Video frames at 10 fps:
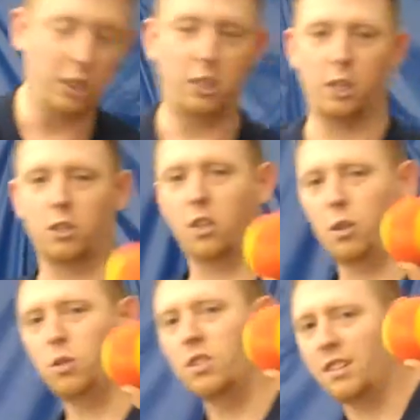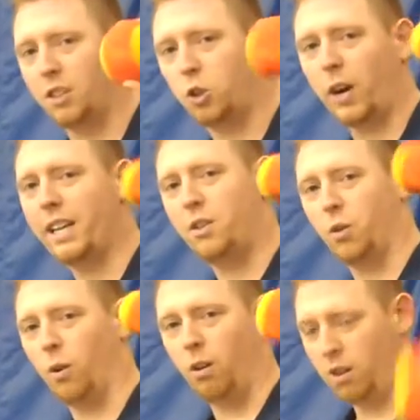easier to use this as a training
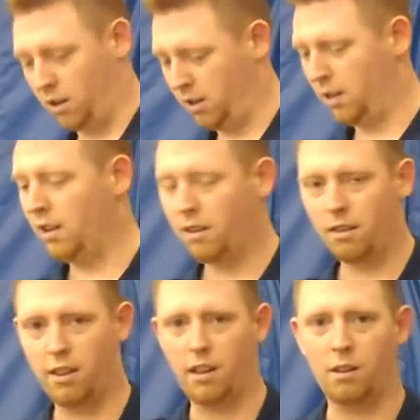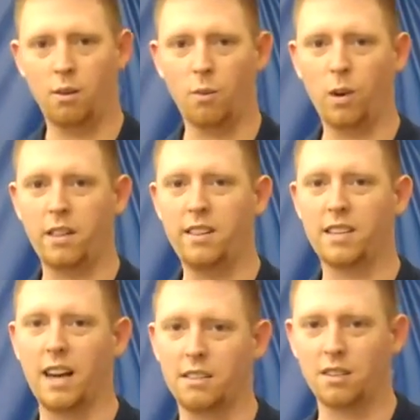tool than one of these
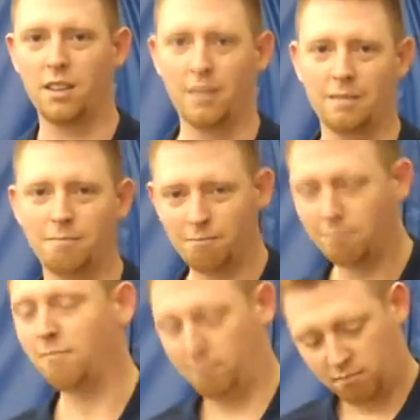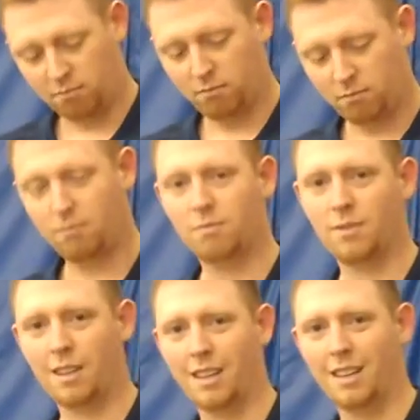guys. Okay, cool. All
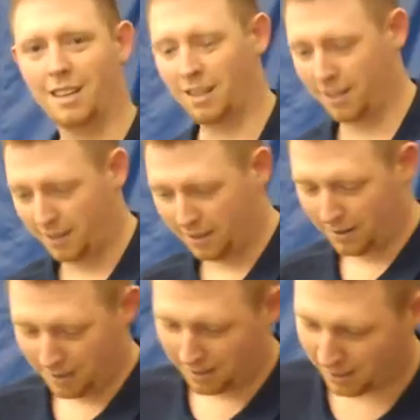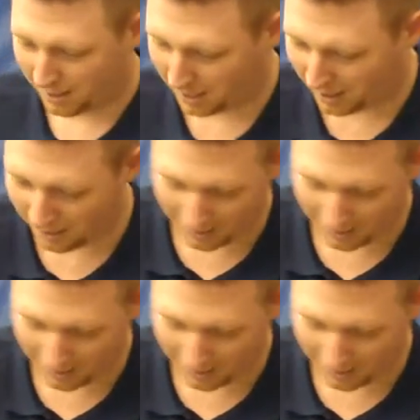right, so you mean I'm actually going to look like I